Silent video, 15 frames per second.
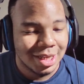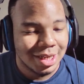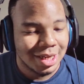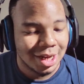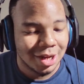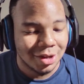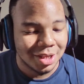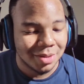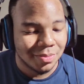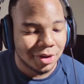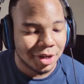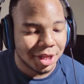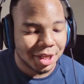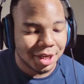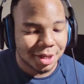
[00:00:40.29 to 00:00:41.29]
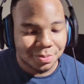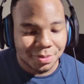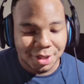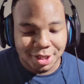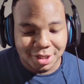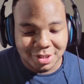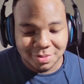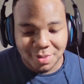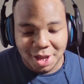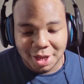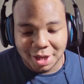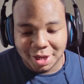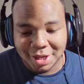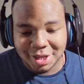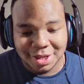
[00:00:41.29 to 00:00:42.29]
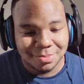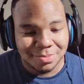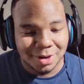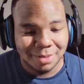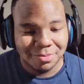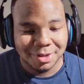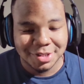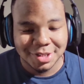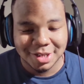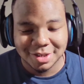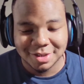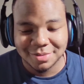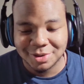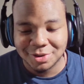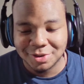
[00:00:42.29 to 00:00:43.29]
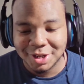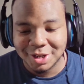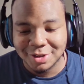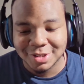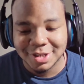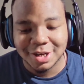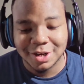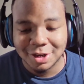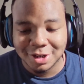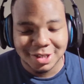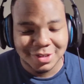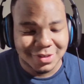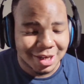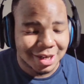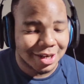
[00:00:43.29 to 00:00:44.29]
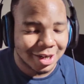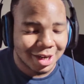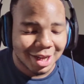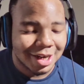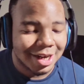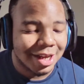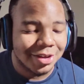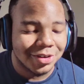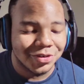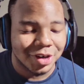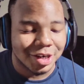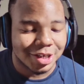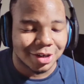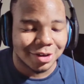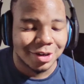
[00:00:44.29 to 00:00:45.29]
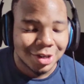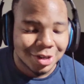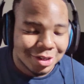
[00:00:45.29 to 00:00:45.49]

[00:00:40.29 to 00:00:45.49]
Now, your boy E D P is back, and he probably taking more L's. I heard he's taking a lot of L's right now.